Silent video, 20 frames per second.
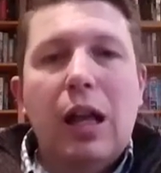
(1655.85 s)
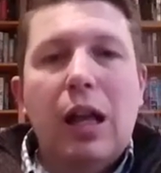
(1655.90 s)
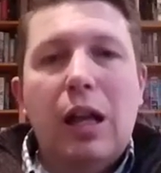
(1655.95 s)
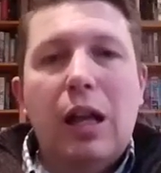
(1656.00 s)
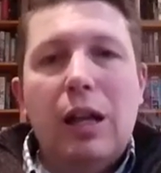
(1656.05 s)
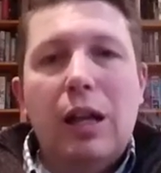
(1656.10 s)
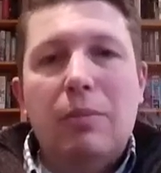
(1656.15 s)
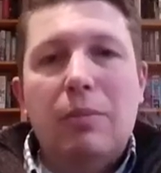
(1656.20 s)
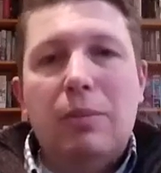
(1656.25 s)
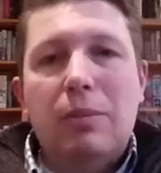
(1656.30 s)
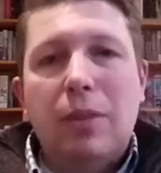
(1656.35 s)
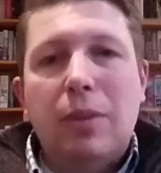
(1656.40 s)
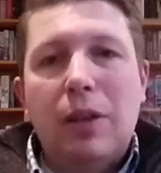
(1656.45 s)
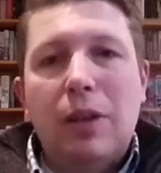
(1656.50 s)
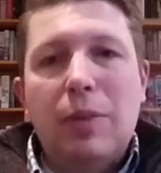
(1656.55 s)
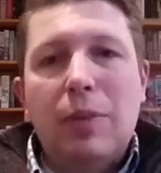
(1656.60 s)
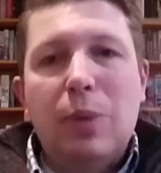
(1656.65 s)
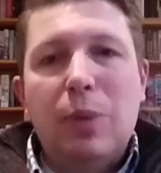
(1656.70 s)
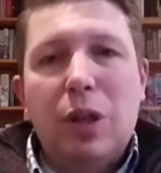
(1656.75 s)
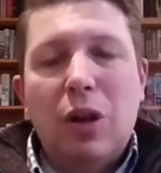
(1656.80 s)
I
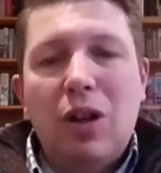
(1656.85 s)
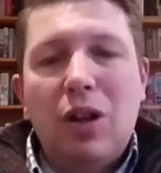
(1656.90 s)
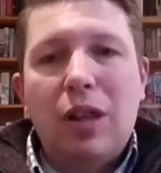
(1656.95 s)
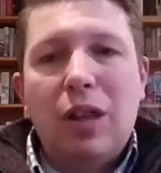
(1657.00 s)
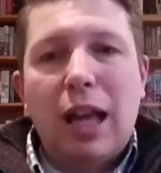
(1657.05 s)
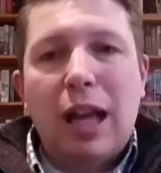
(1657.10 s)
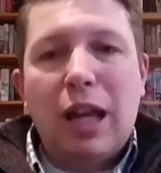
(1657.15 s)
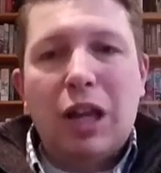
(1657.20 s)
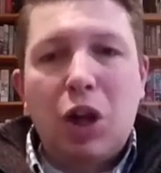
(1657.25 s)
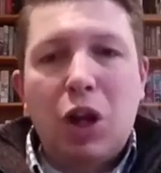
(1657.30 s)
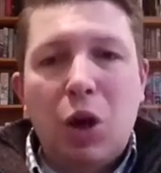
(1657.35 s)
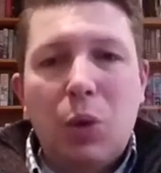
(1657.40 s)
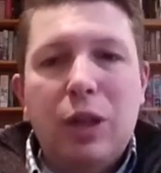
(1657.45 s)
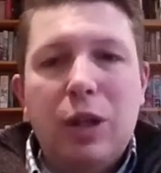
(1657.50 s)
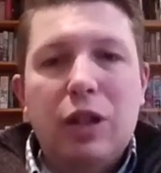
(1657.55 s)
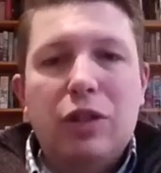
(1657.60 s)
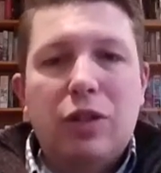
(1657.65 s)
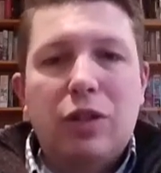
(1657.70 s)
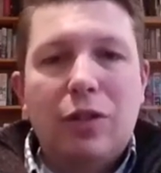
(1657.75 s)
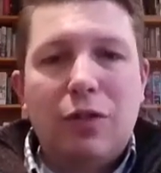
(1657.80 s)
think beyond that,
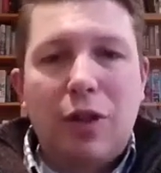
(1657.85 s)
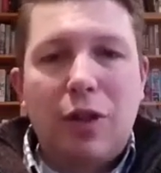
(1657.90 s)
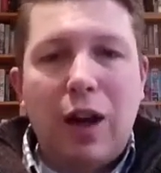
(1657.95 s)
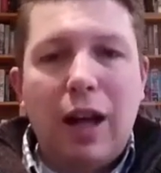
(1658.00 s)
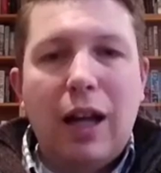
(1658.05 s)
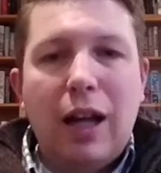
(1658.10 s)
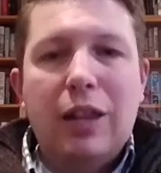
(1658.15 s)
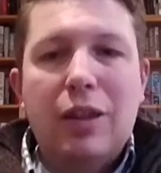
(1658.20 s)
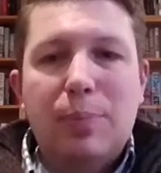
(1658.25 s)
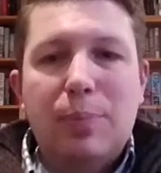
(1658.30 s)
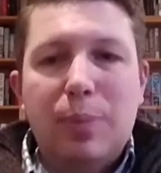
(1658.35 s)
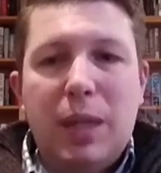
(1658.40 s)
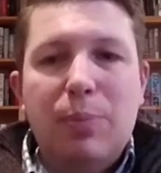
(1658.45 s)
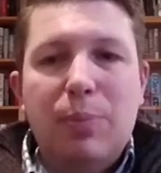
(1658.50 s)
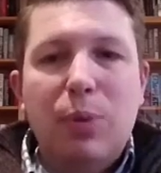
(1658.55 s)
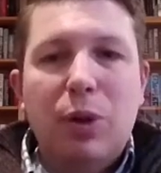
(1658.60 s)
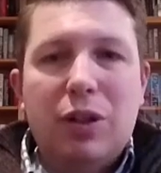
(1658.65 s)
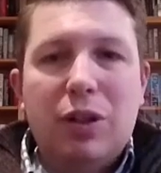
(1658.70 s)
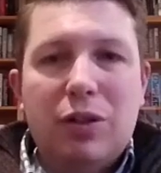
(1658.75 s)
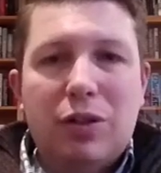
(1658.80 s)
going to find the
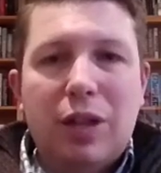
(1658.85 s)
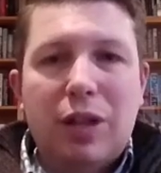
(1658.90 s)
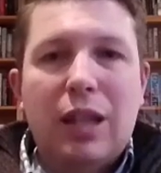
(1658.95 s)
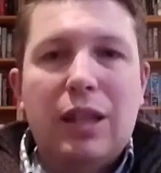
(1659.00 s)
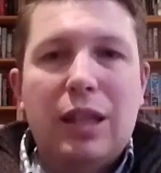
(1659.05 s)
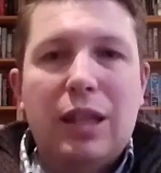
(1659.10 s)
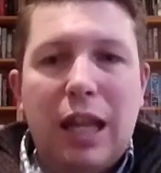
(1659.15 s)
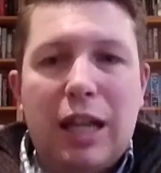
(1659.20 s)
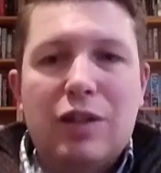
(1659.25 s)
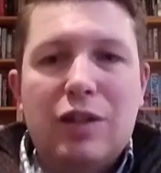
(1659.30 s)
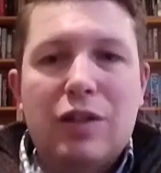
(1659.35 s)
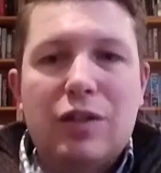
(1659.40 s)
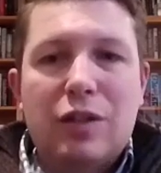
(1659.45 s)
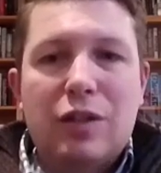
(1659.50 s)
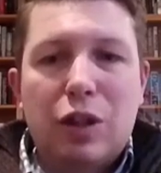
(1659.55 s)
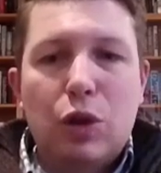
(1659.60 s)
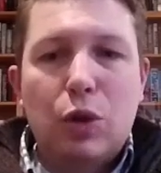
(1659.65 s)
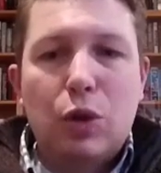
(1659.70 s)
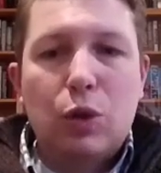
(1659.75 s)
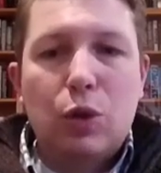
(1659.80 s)
people inside the
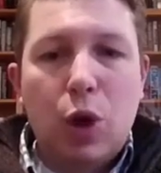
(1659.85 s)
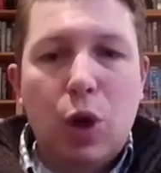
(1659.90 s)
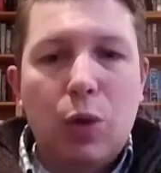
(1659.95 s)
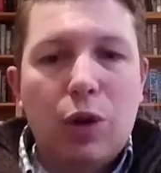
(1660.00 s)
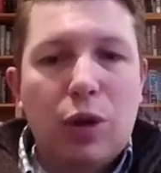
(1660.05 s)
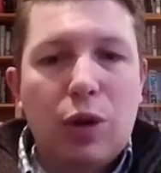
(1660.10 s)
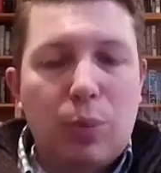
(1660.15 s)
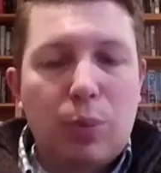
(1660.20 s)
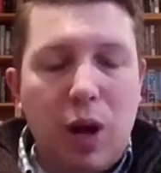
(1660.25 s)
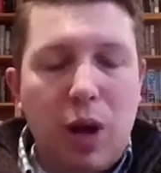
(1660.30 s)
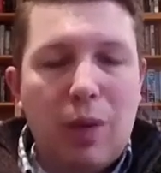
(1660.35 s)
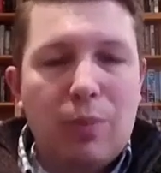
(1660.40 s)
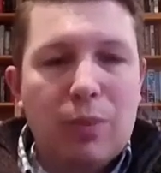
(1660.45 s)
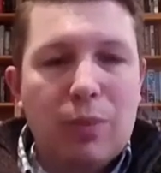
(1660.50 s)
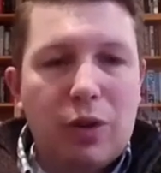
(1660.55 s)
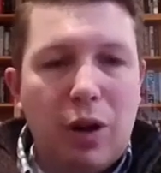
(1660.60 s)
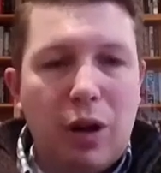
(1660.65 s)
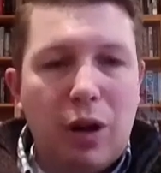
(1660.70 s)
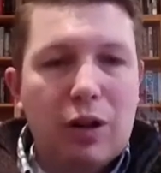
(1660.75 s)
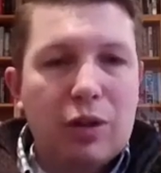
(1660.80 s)
agency who know where the
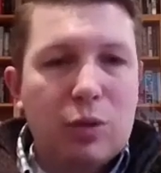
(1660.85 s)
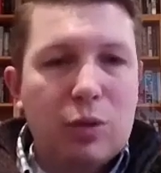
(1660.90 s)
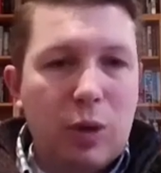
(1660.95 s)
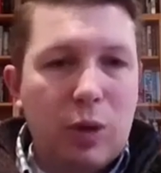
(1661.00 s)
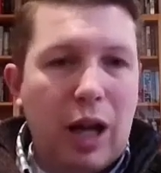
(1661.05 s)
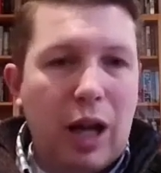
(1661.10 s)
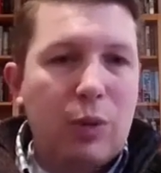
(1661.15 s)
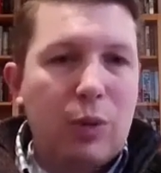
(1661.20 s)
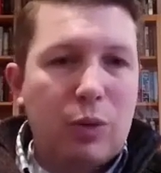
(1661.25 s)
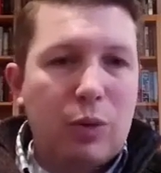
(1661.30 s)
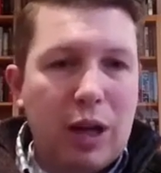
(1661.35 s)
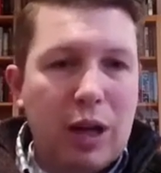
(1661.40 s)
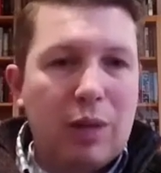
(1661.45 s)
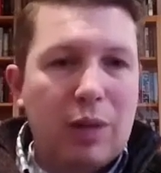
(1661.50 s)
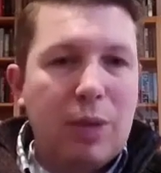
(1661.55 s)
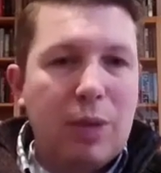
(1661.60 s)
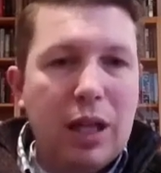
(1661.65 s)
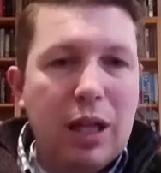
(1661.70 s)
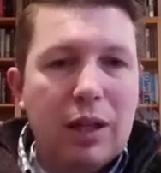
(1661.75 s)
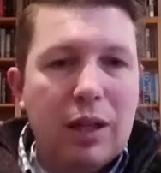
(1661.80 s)
problems are is what I would
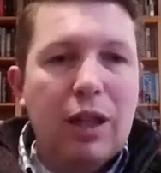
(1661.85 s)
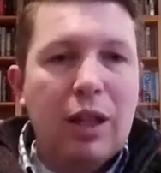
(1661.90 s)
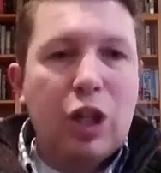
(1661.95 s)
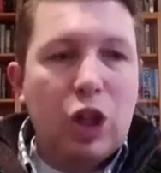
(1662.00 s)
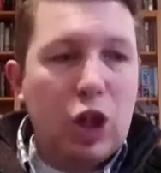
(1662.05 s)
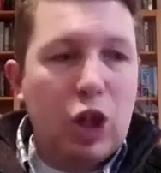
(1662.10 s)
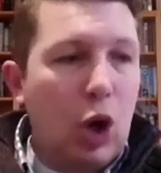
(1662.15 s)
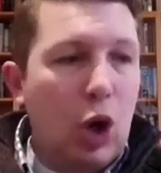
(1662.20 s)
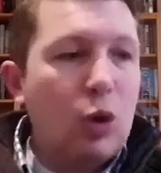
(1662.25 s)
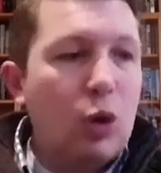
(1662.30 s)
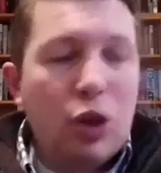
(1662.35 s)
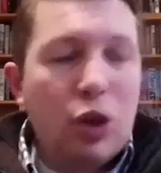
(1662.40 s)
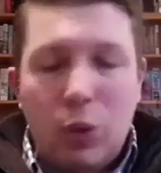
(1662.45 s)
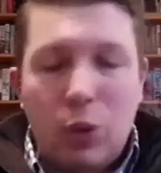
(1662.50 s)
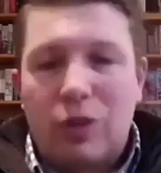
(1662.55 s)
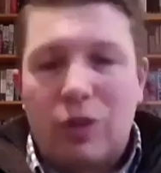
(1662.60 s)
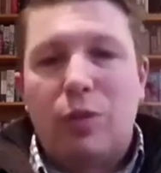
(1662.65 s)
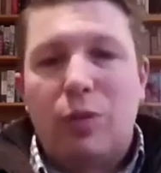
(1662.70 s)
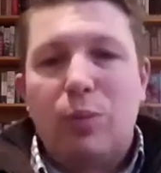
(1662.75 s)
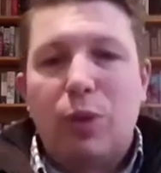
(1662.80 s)
recommend. Go to the
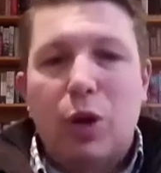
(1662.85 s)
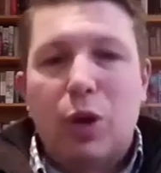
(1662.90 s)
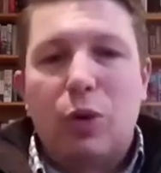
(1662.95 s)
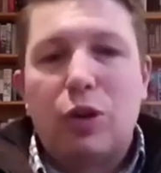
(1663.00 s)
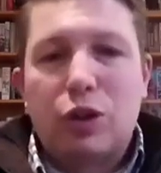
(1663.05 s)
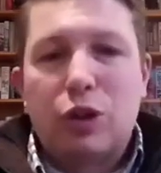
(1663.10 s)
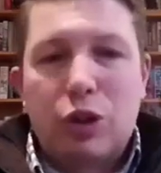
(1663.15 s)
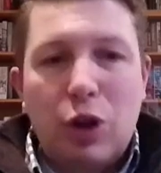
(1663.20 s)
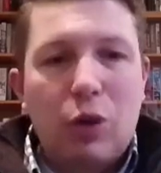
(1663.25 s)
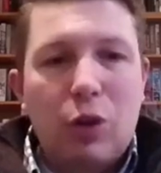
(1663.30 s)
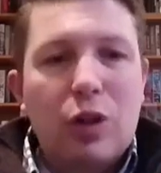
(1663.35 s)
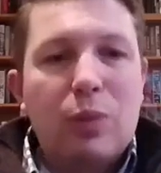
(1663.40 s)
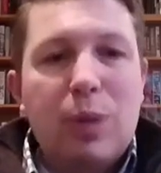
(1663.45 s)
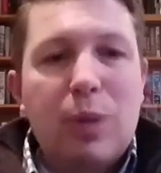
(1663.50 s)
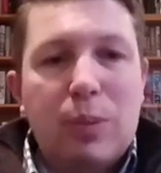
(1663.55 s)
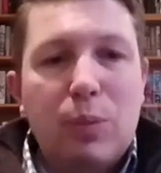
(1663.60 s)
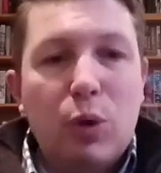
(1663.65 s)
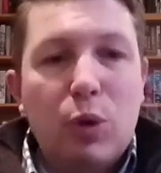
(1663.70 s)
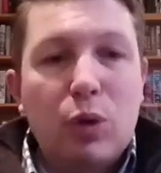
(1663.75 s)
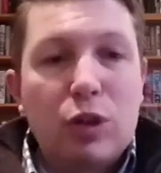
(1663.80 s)
whistleblowers, go to the
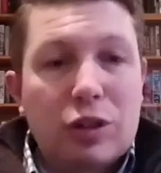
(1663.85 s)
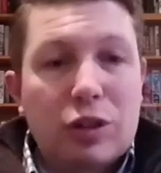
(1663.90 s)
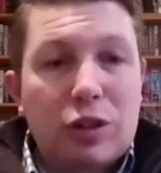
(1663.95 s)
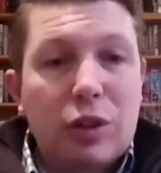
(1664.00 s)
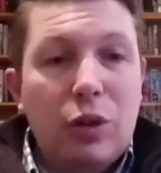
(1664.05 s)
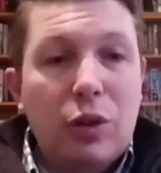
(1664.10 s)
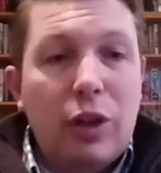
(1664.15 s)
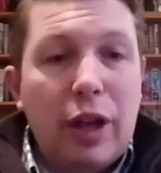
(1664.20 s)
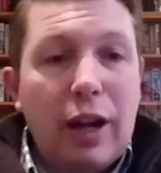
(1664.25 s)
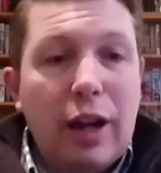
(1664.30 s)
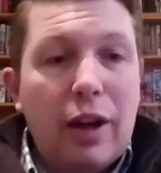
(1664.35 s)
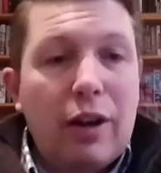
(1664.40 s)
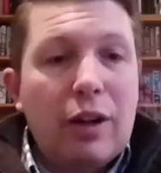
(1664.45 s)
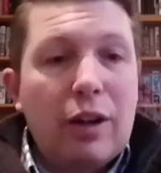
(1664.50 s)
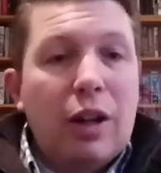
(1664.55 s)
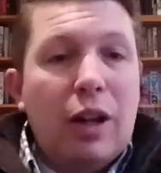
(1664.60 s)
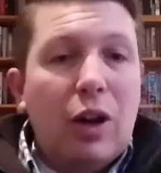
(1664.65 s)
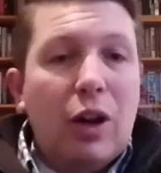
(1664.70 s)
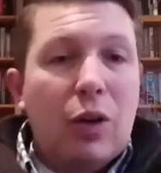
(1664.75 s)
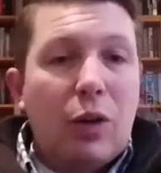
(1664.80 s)
people who are still
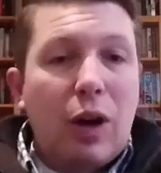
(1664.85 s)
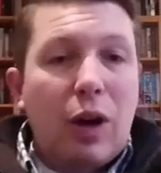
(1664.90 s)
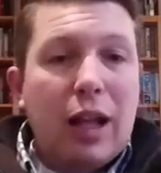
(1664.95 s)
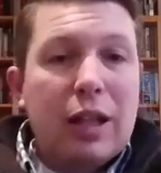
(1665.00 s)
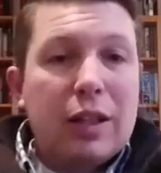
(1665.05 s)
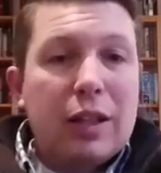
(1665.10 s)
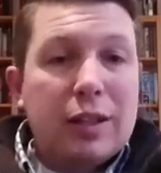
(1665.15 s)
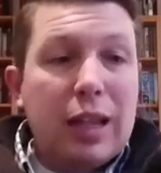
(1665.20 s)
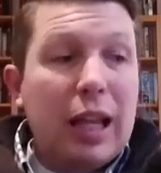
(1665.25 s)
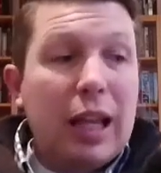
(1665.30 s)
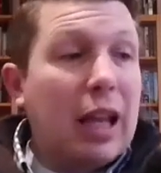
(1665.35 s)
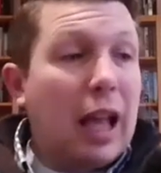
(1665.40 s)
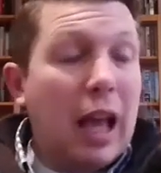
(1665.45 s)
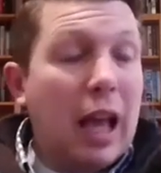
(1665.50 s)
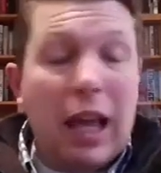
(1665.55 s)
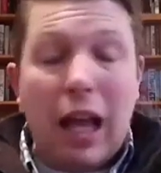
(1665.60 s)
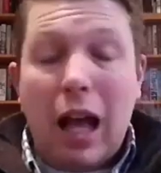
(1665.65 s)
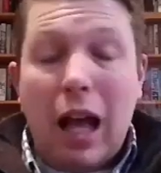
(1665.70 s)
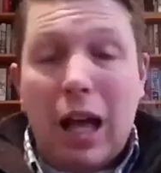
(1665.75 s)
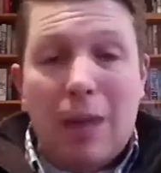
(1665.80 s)
there, right, and say,
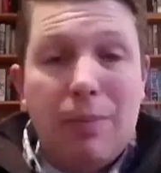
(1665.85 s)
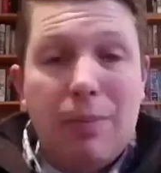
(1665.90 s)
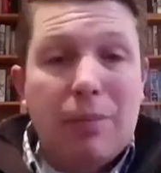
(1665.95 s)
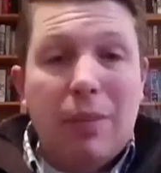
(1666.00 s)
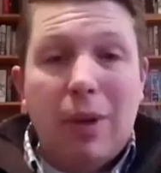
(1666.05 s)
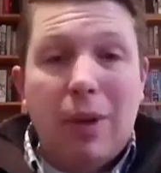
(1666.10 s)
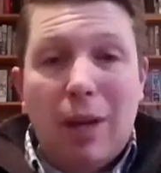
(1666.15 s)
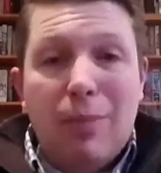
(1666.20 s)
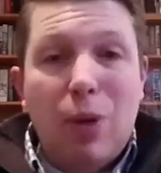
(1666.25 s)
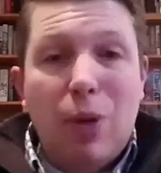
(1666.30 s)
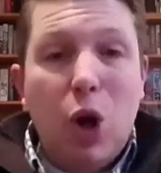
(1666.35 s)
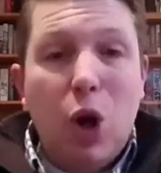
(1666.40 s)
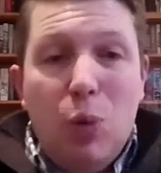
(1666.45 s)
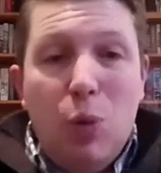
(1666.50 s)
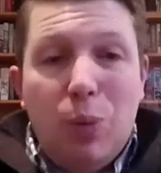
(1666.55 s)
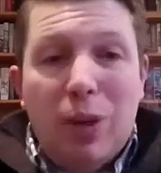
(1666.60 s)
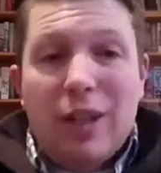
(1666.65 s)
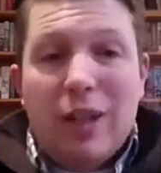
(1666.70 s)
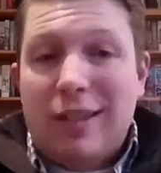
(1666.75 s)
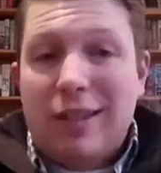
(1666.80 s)
hey, I'm
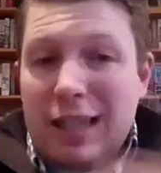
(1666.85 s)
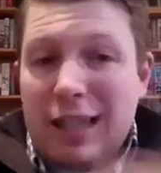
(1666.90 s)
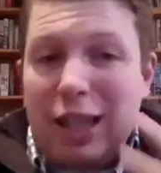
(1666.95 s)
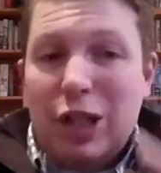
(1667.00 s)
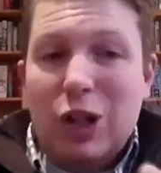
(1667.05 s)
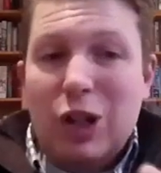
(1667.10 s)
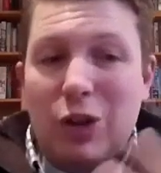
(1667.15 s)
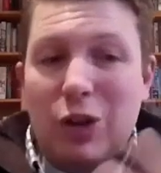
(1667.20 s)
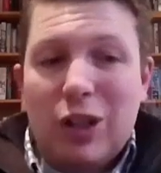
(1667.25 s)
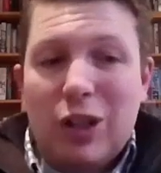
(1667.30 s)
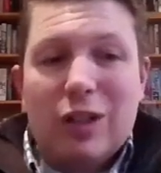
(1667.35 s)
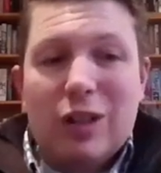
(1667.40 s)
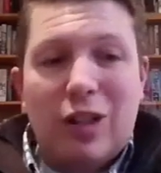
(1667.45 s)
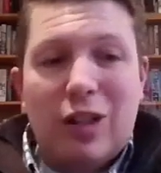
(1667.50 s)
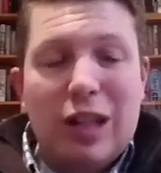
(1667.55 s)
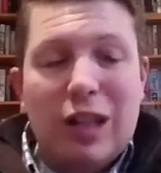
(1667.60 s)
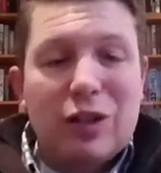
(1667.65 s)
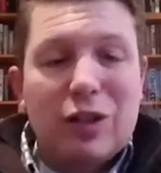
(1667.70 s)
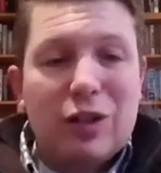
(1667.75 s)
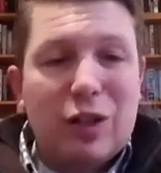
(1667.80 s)
open to hear these
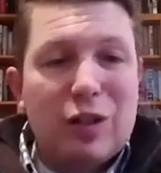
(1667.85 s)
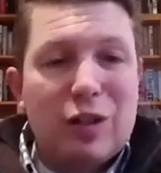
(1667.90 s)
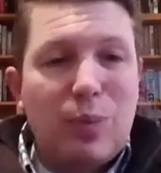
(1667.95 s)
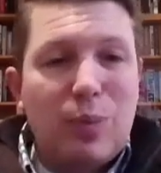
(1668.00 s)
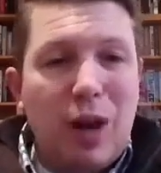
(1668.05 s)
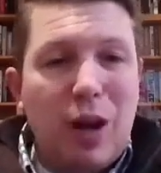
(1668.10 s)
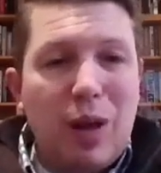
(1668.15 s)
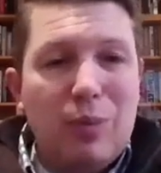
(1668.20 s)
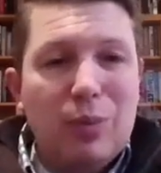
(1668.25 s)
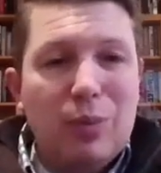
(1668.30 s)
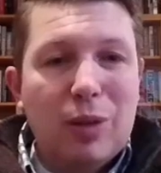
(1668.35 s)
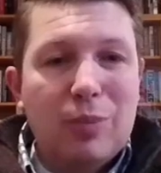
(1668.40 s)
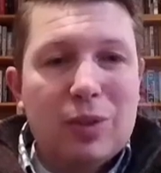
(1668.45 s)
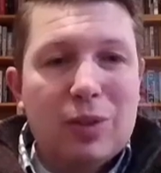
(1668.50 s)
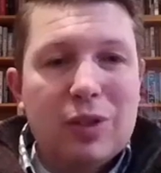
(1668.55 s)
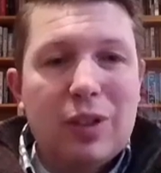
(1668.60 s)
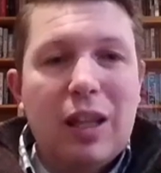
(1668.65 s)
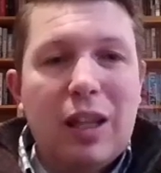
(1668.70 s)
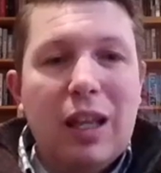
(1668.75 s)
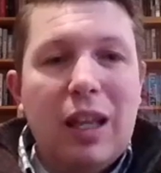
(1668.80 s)
things, these
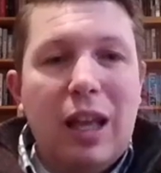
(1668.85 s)
problems.